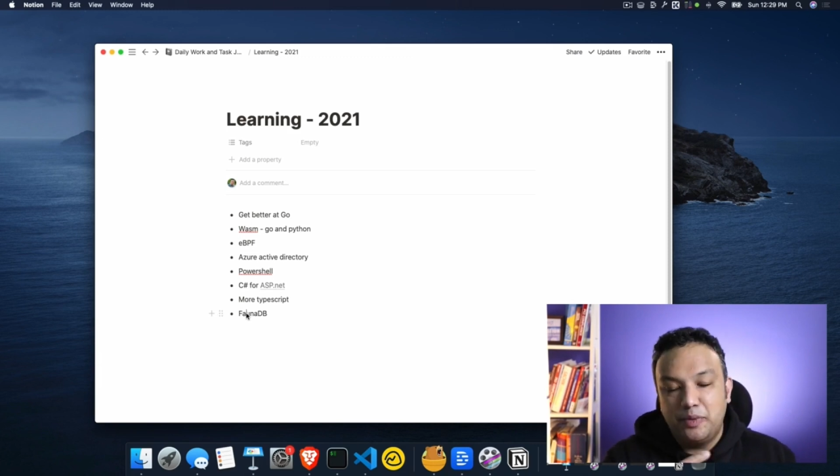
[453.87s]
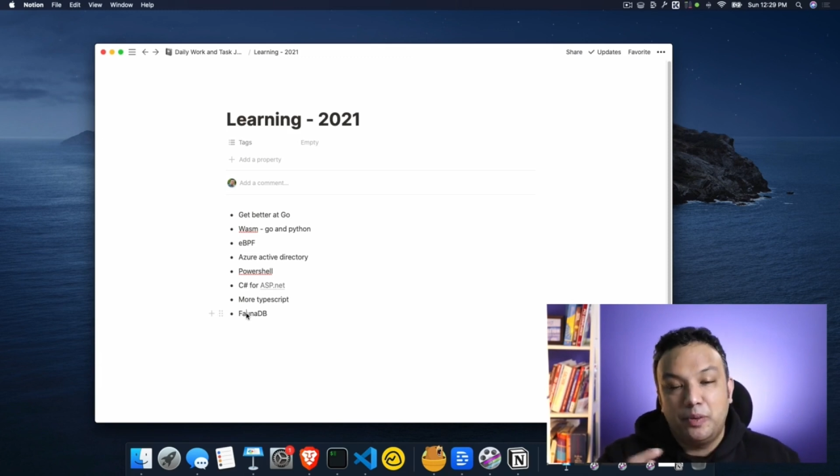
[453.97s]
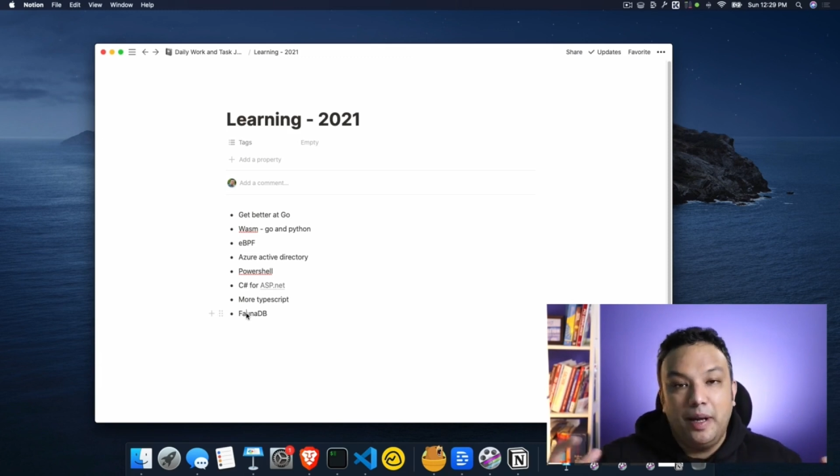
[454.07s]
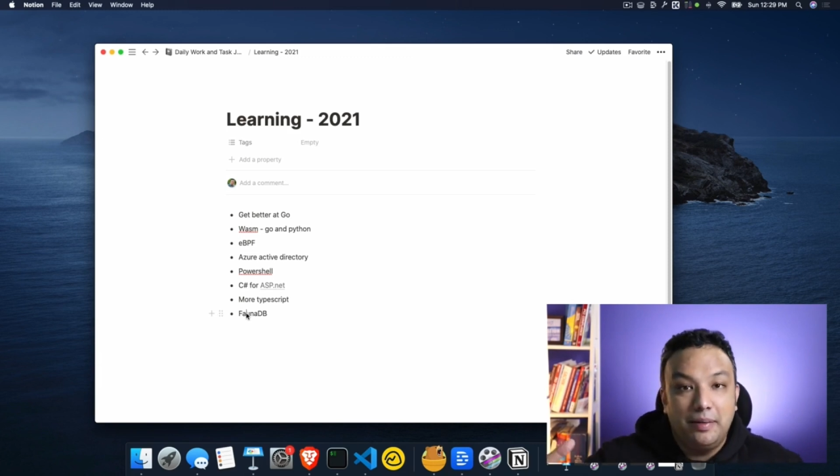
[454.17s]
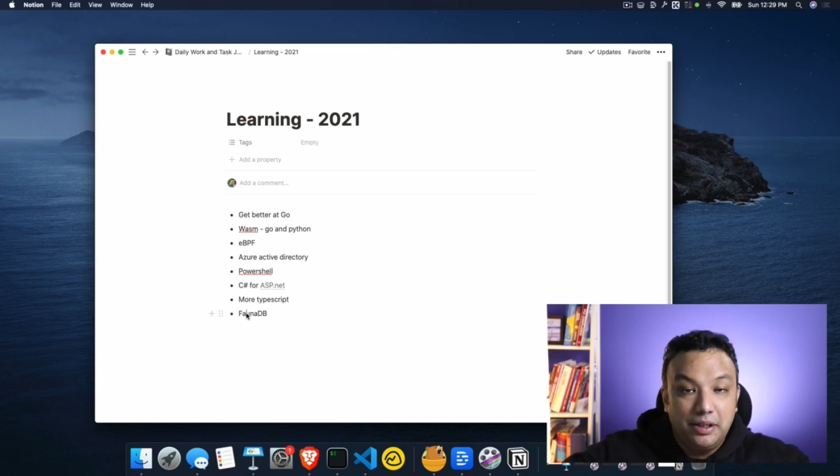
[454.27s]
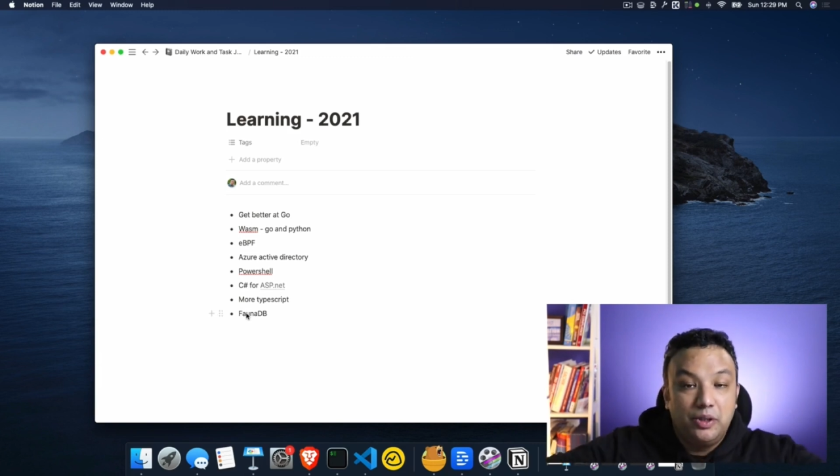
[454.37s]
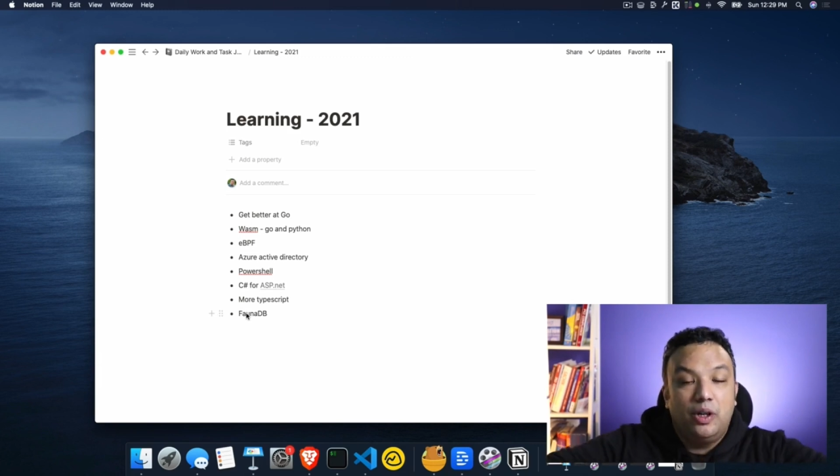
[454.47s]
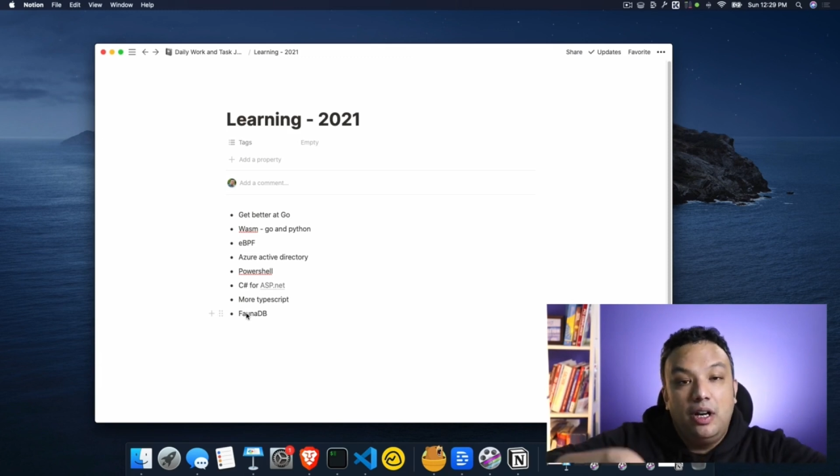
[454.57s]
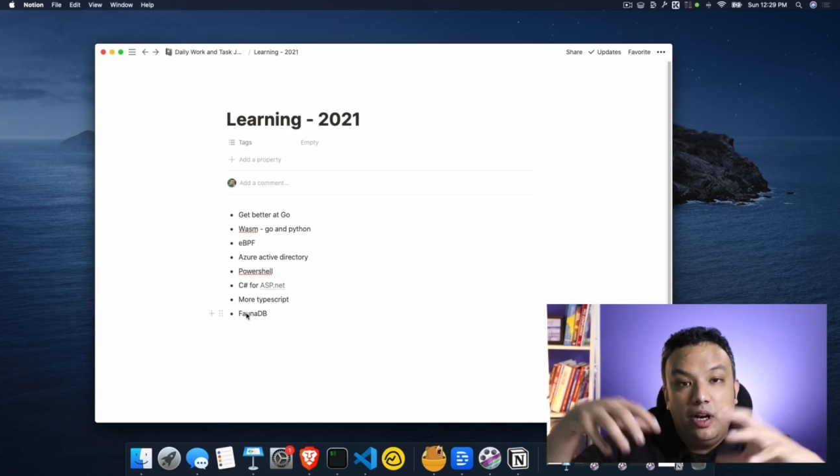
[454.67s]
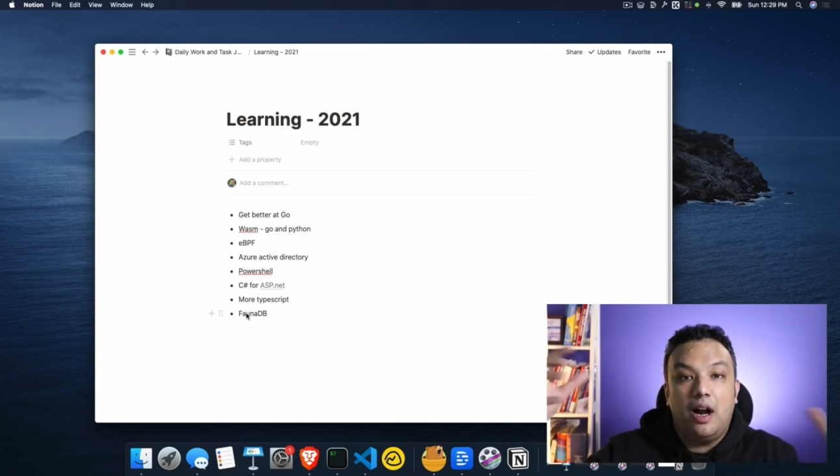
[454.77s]
to be able to do a
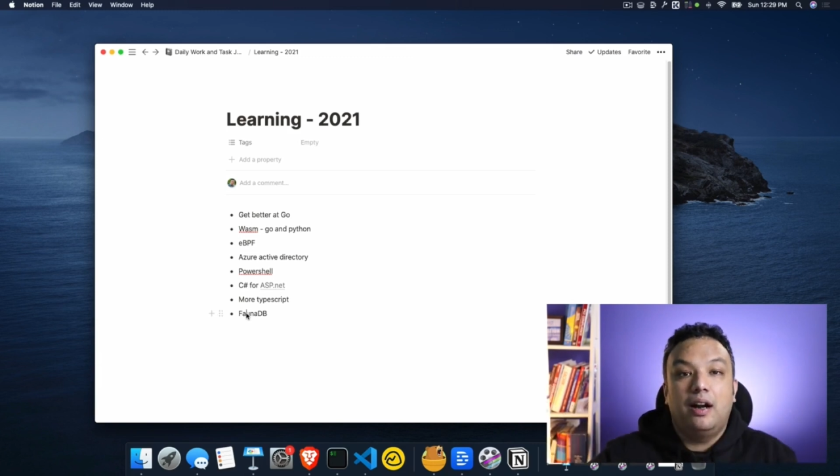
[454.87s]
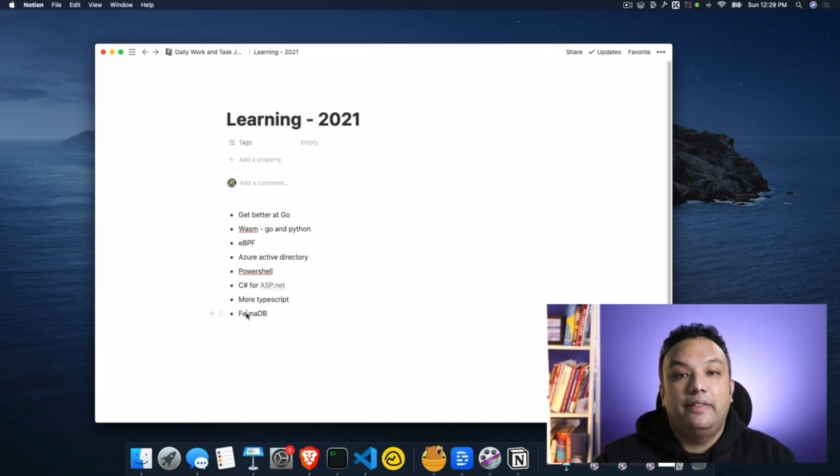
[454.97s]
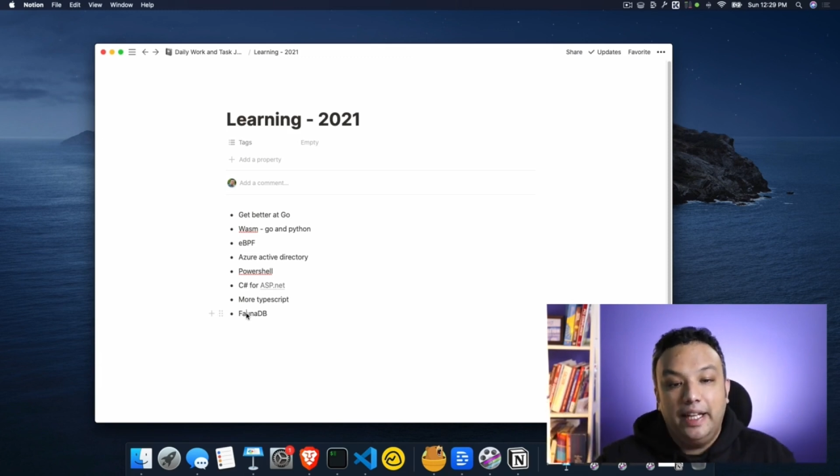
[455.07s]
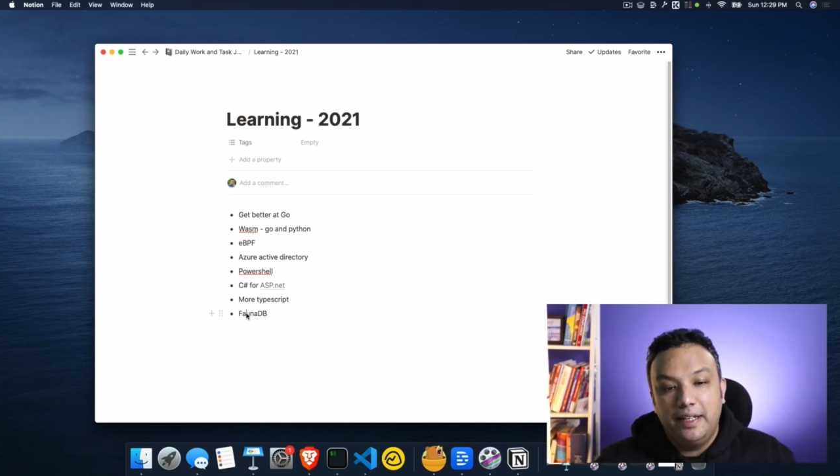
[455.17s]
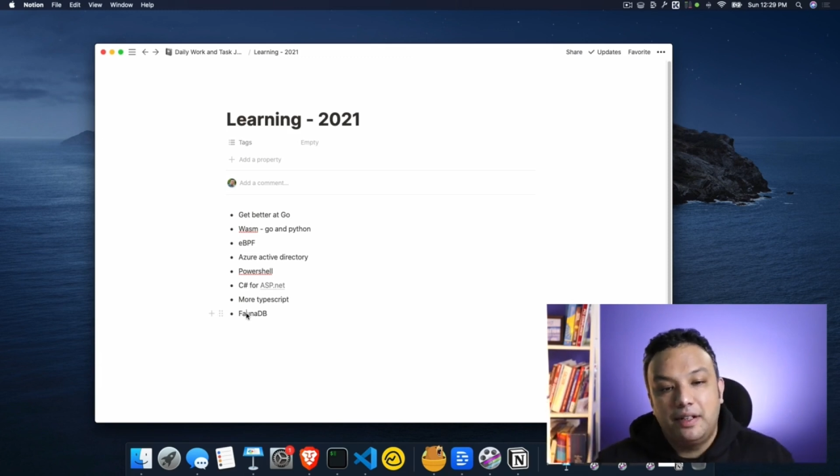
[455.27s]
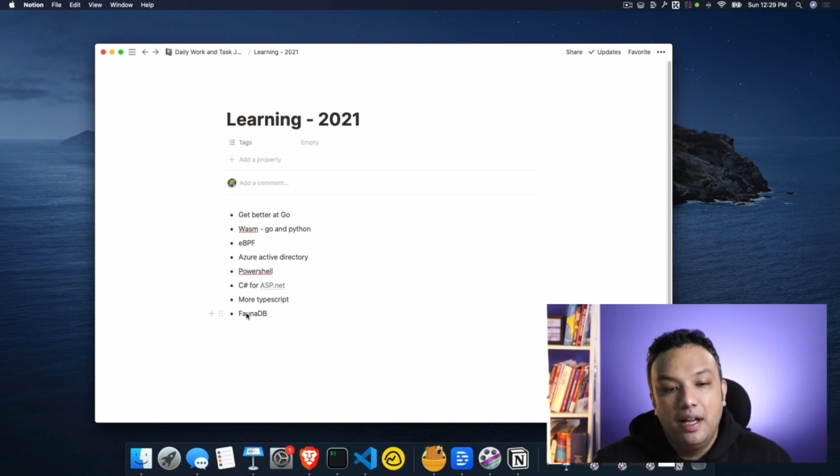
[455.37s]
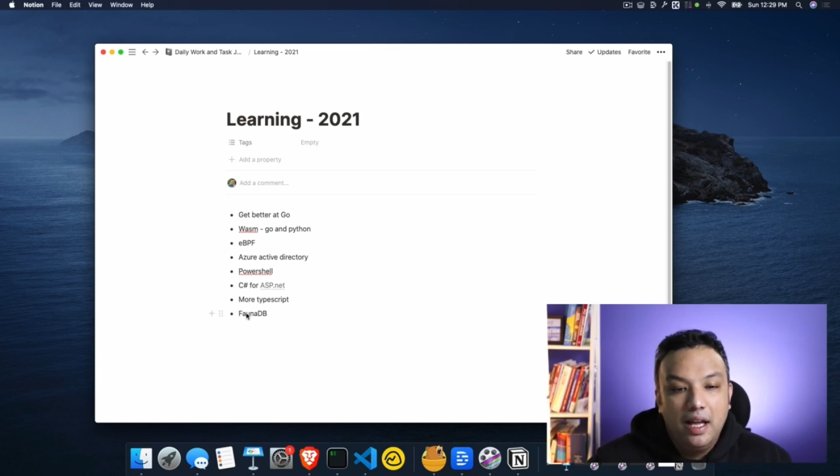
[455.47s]
lot of things,